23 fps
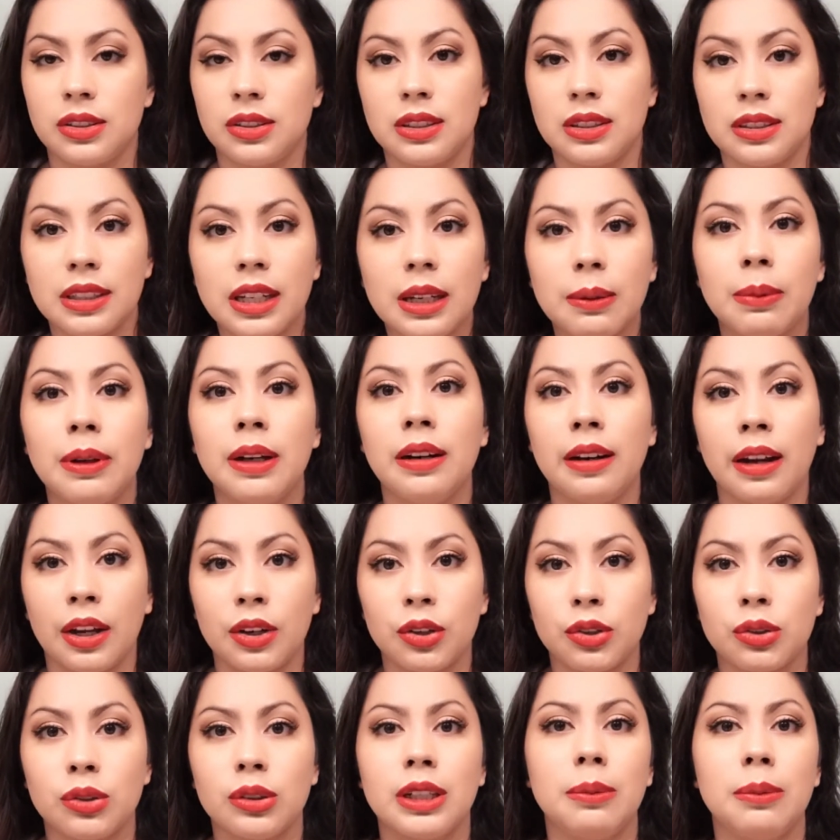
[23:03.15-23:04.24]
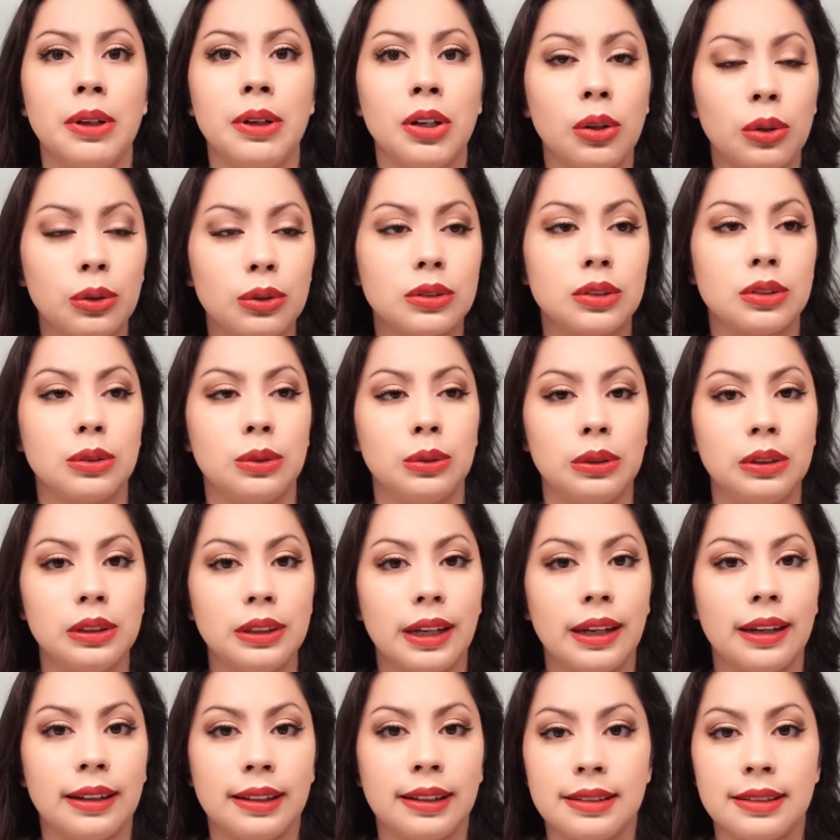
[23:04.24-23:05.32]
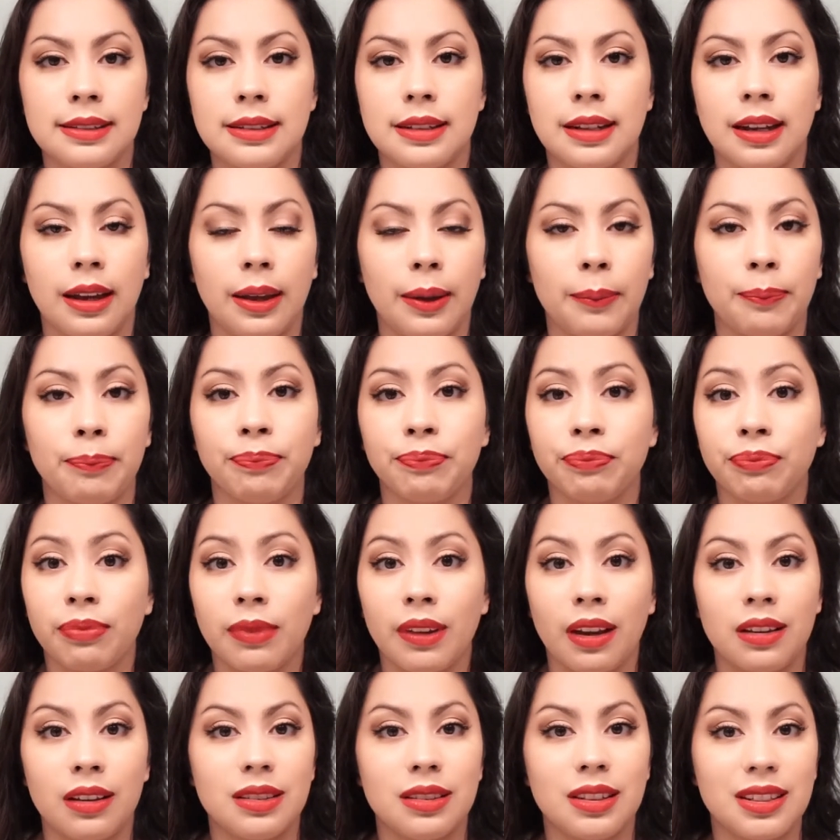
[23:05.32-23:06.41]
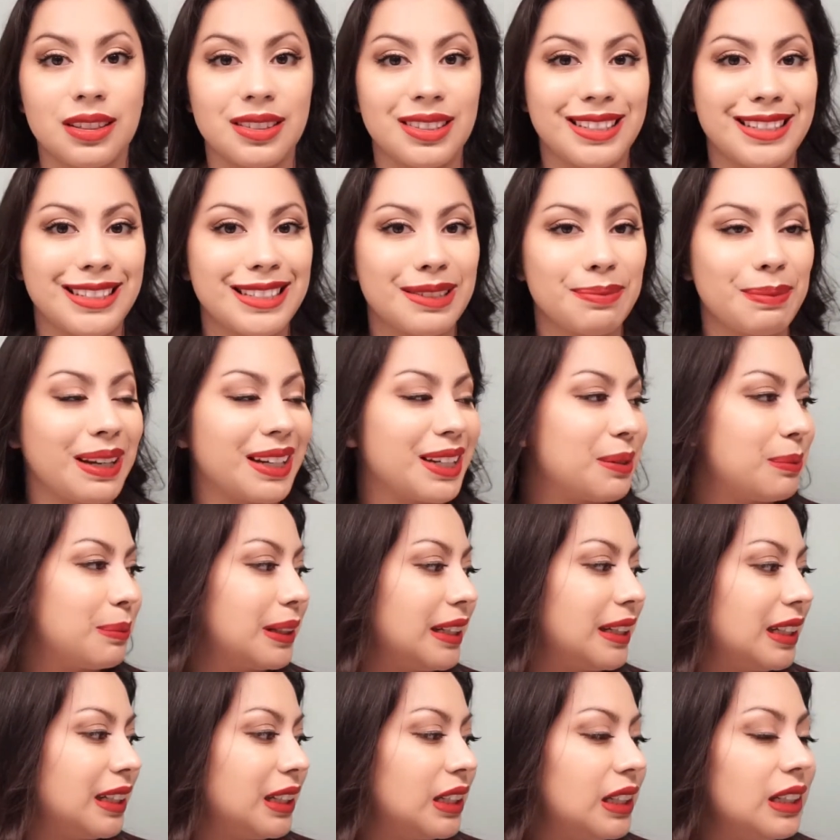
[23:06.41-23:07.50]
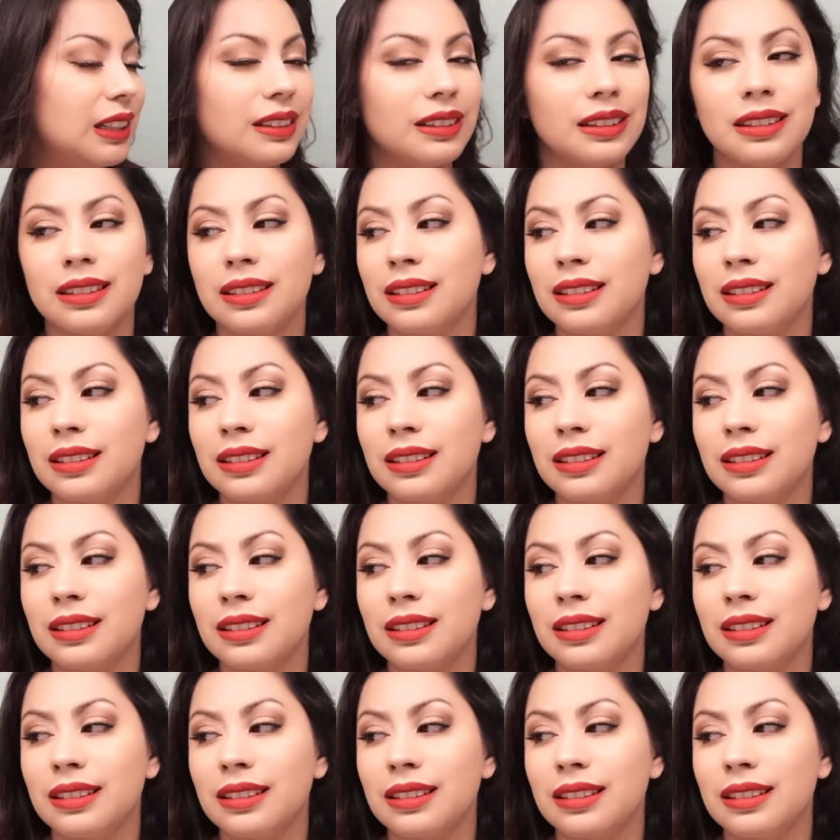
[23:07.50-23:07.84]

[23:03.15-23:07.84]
just keeping it natural, keeping it old school, and this is my complete look.